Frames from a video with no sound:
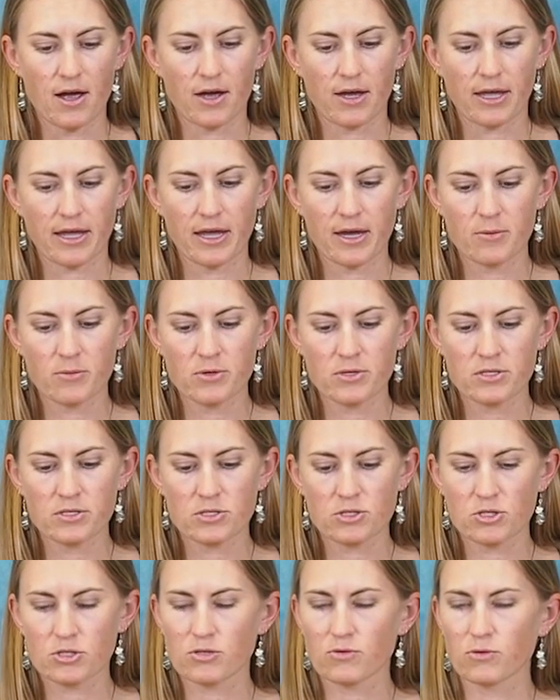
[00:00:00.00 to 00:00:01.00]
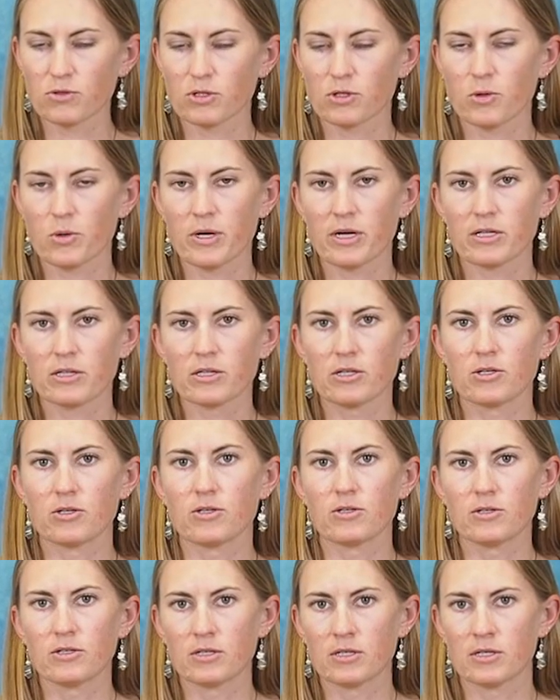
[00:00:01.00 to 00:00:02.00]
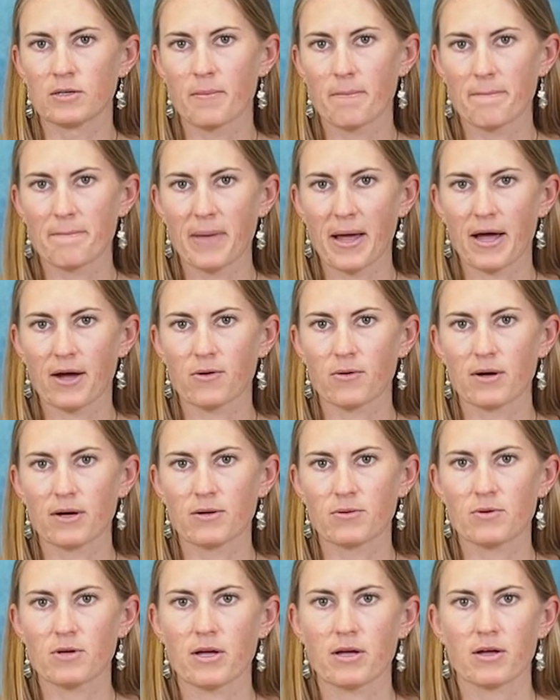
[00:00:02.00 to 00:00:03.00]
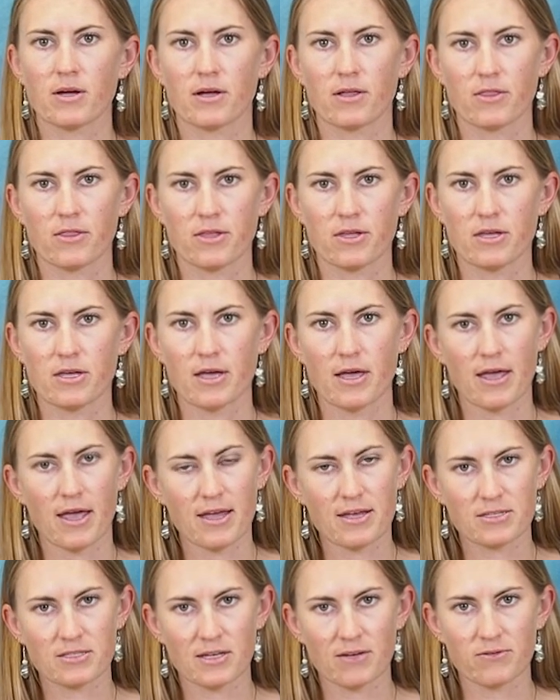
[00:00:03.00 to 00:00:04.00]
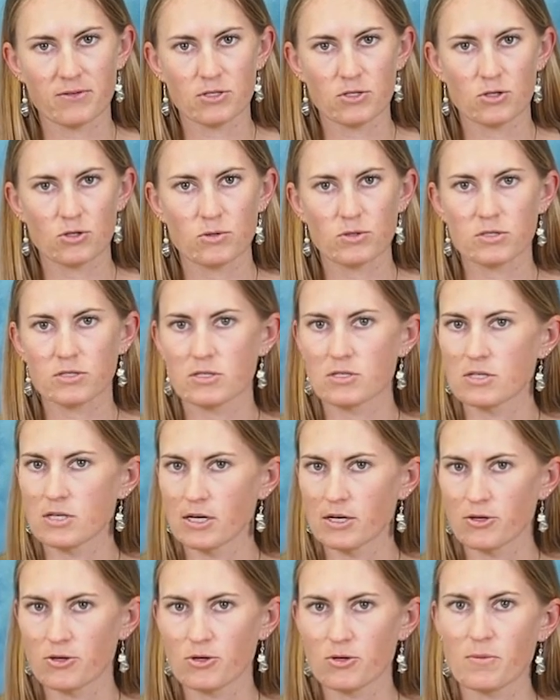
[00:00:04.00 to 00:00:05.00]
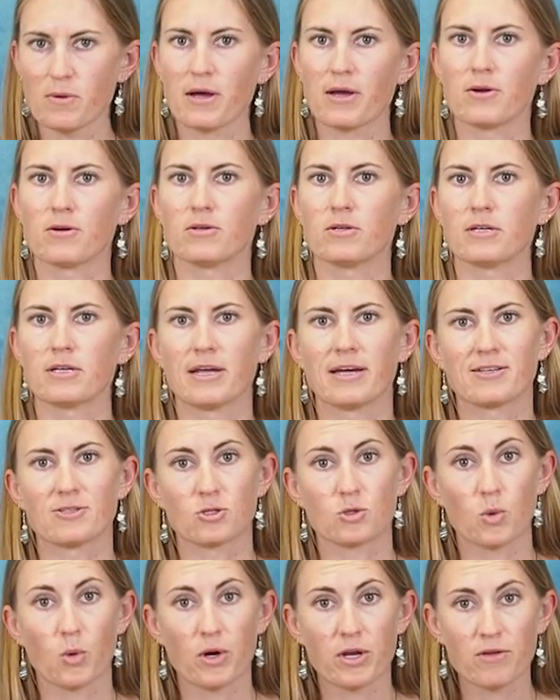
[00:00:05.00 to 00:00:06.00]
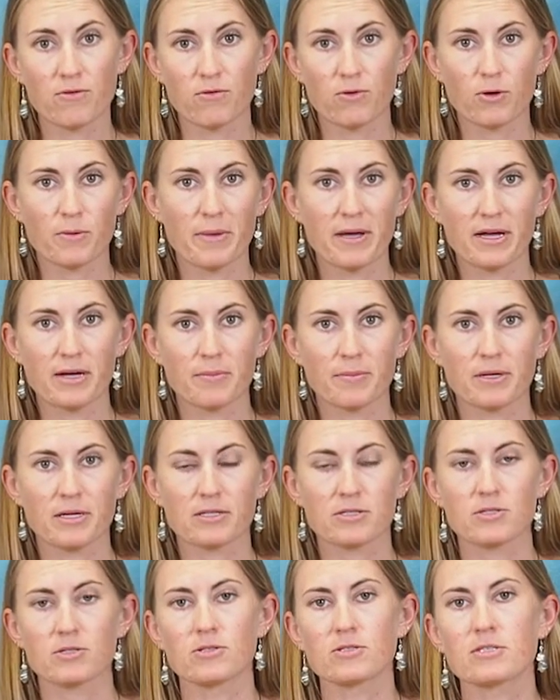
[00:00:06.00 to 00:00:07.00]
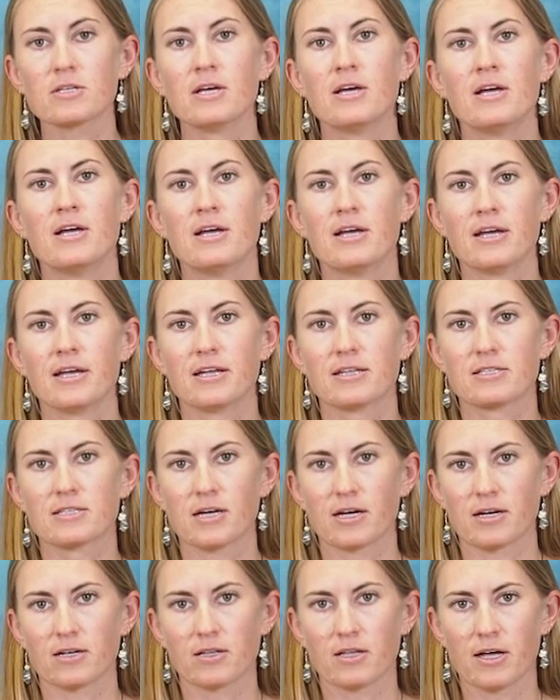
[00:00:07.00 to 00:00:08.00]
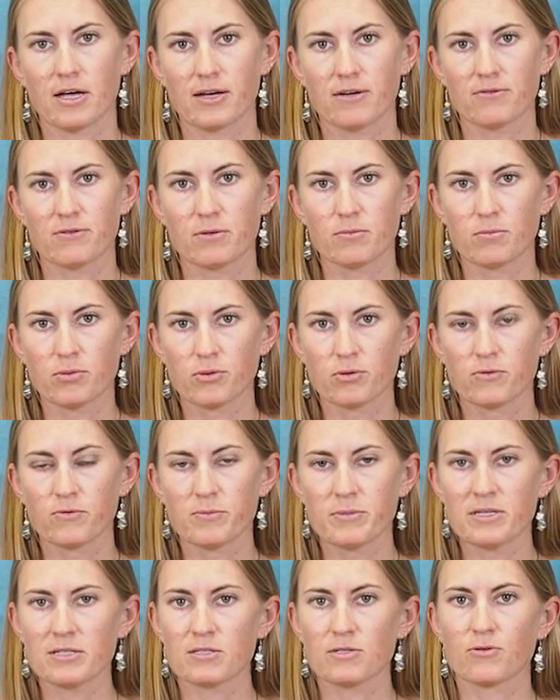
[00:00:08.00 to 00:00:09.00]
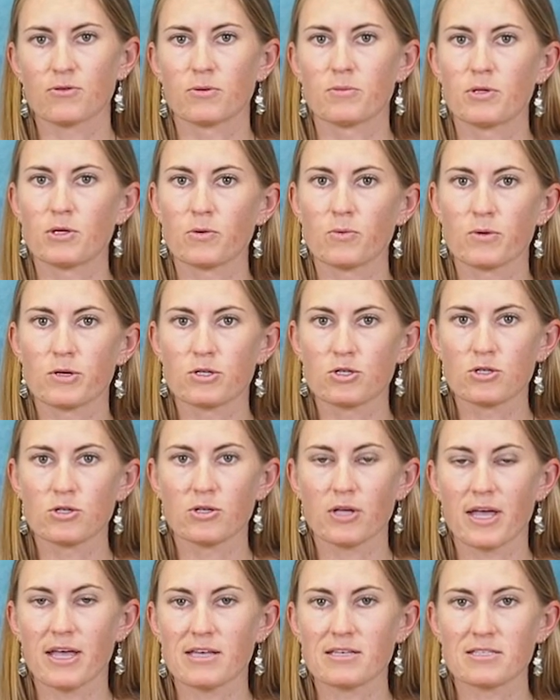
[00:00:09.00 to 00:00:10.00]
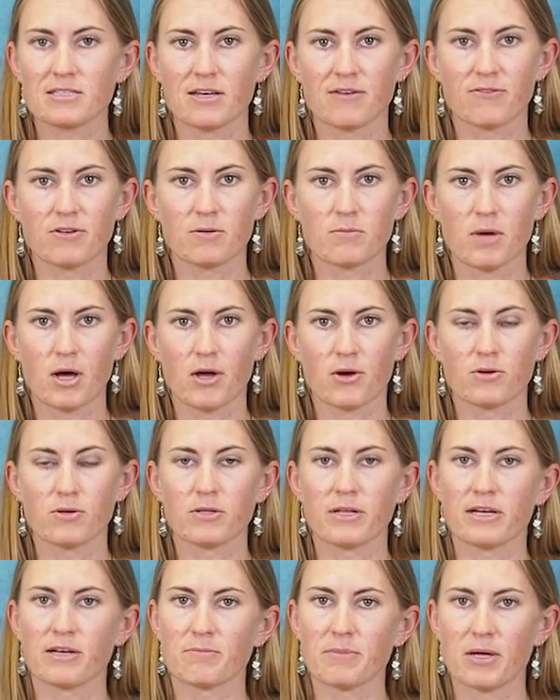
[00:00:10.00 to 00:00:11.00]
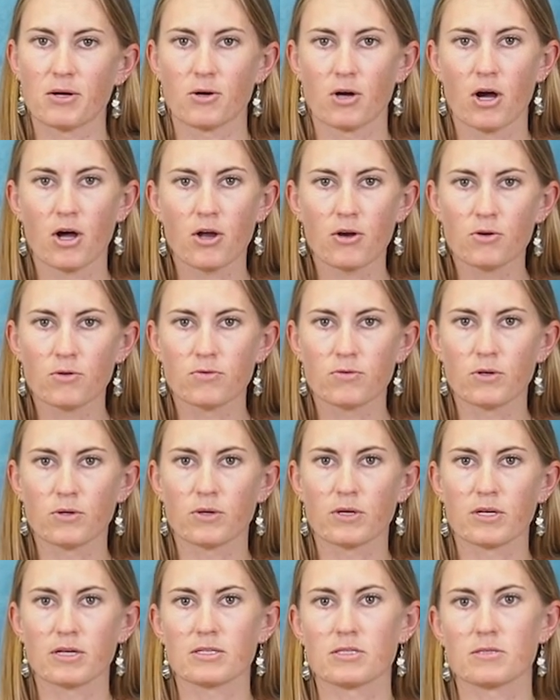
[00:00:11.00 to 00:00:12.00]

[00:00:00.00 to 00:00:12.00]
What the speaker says: cameras, just for a quick little background, the A7 II is the standard model. It has 24 megapixels. It's got a lot of improvements from the original A7 model, like better autofocus,